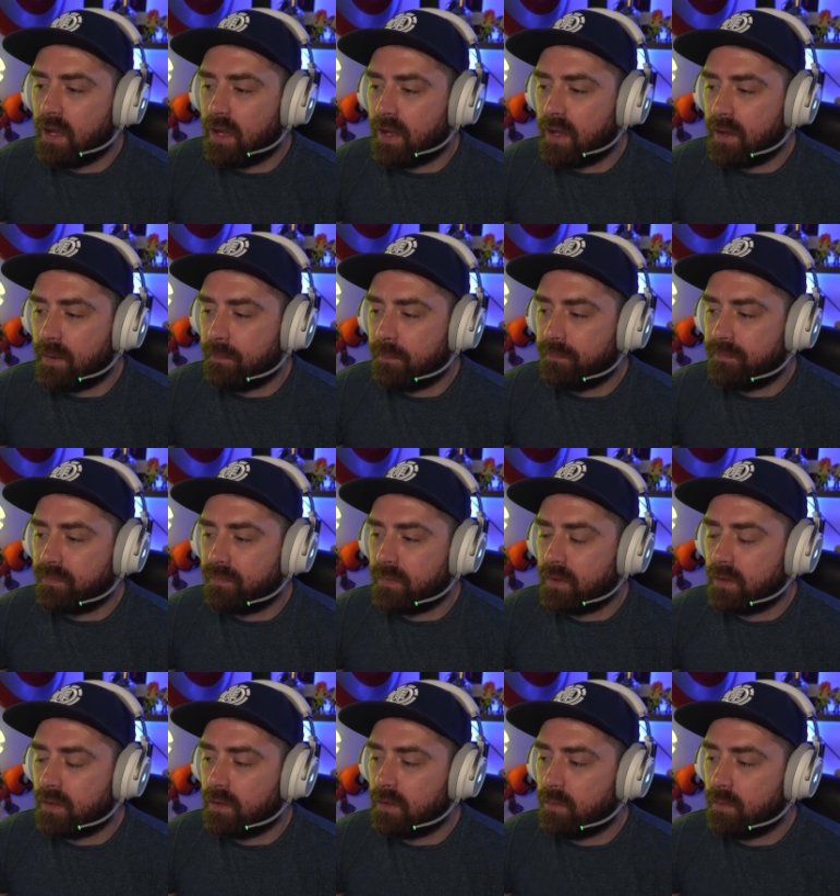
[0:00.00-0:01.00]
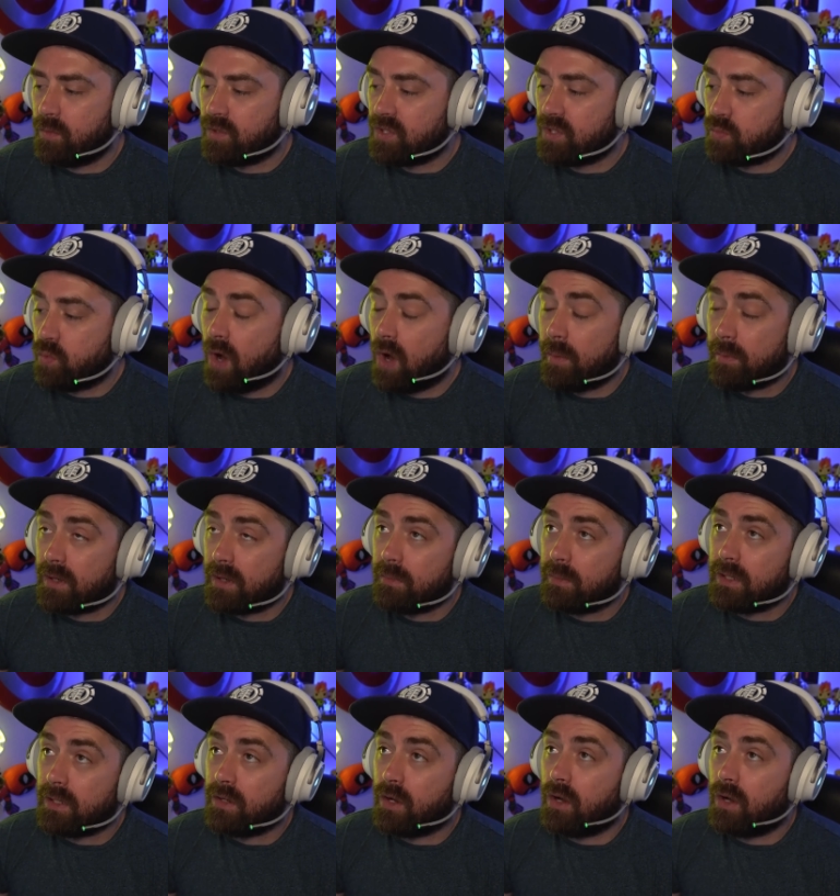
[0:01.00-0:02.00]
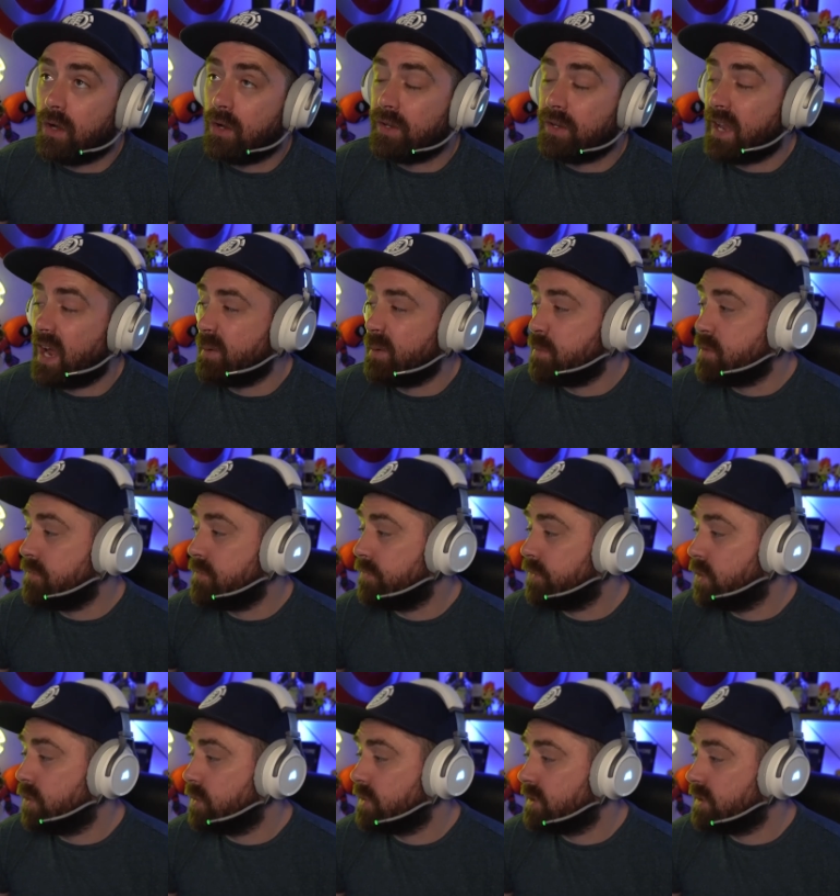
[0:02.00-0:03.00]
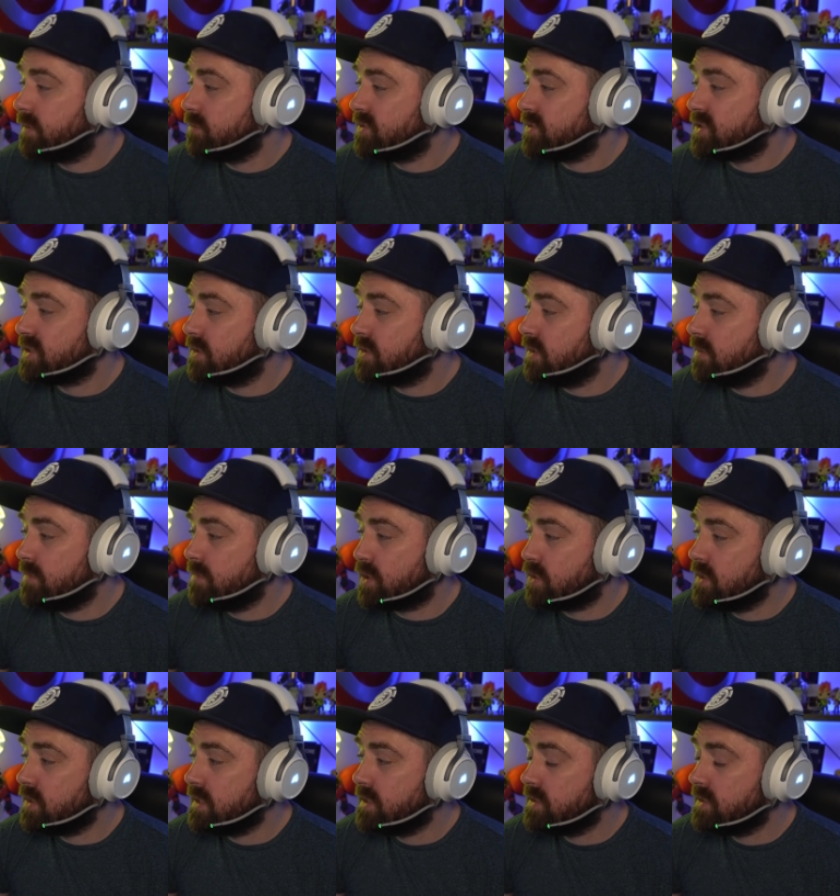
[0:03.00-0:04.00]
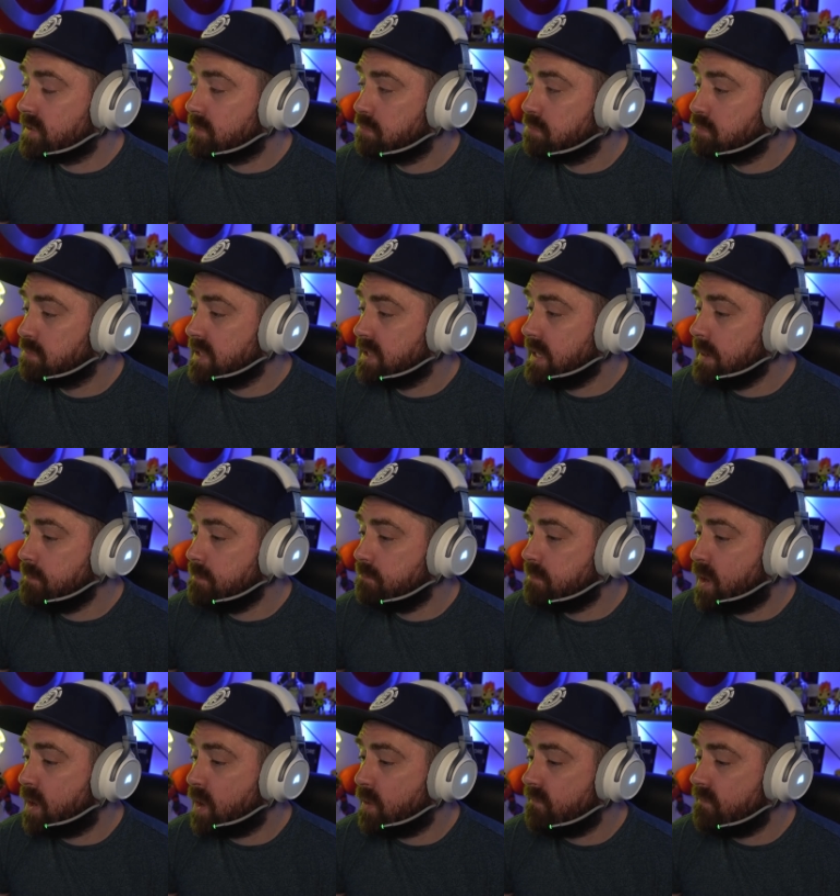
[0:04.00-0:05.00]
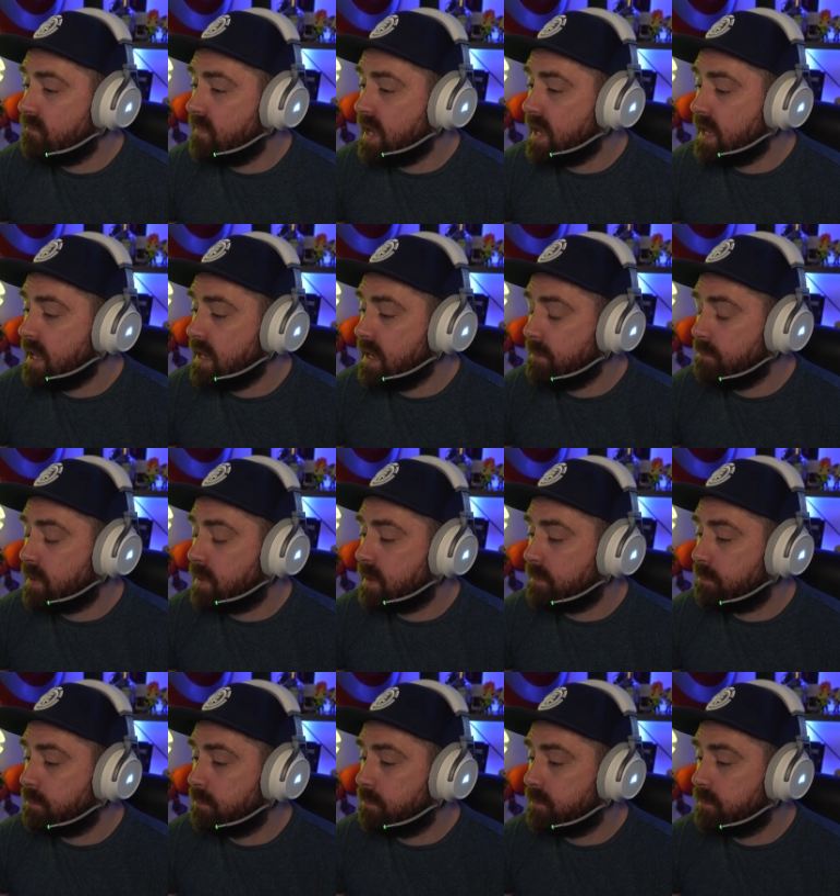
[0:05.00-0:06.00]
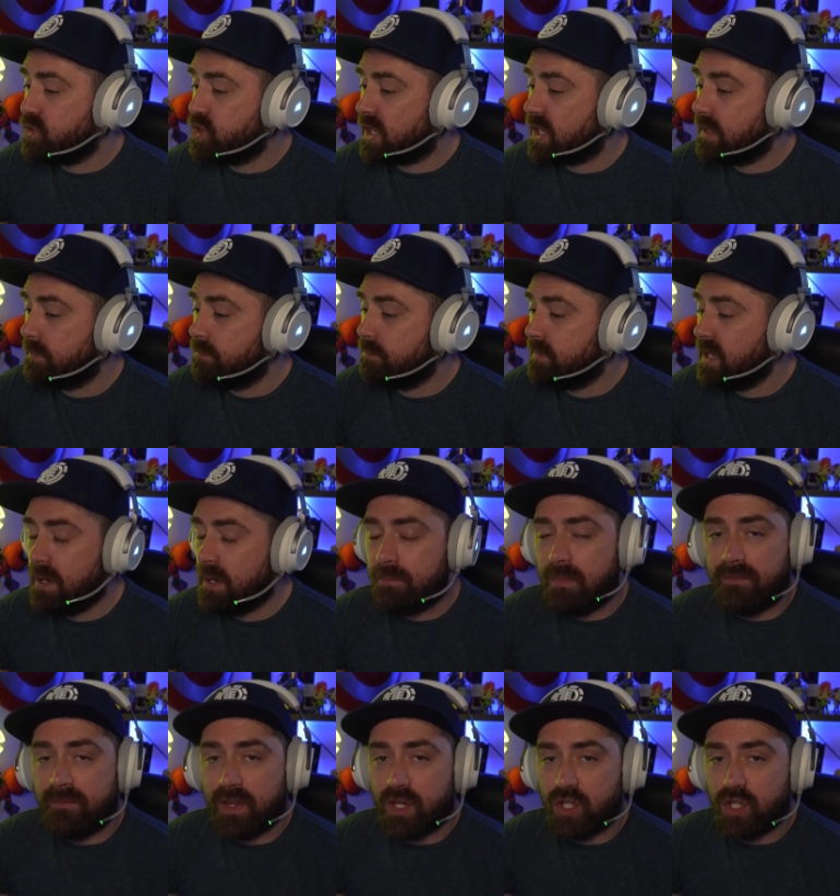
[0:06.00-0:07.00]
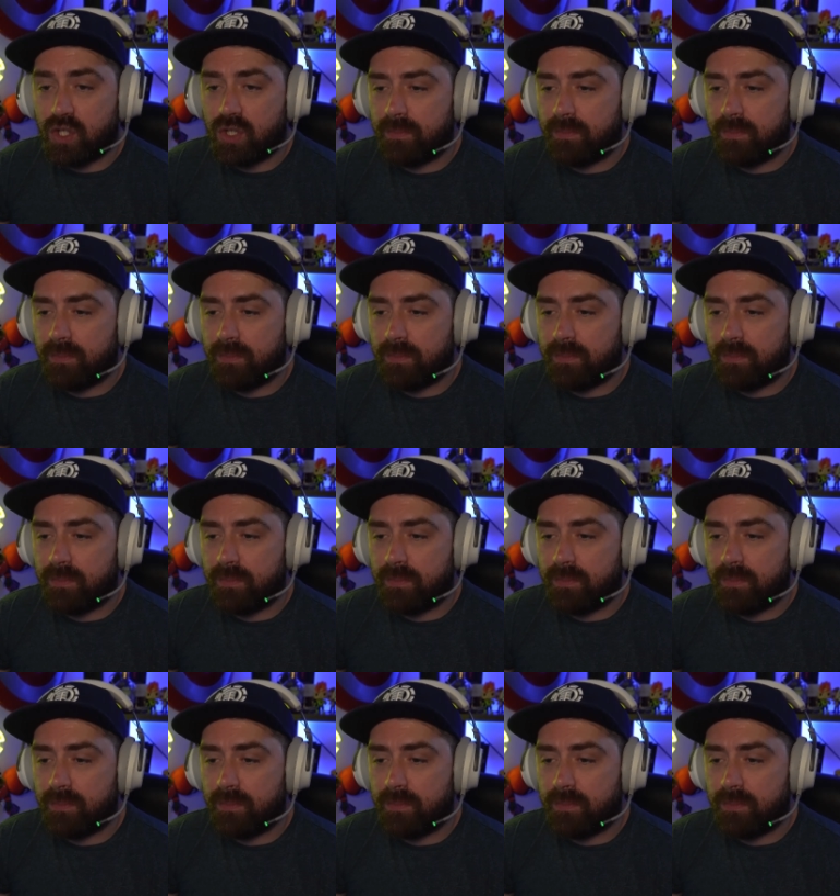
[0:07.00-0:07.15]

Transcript: Um, is what I'm going to be on now moving forward. I'm just going to eat my greens, eat my bet, eat my chicken, eat my fish.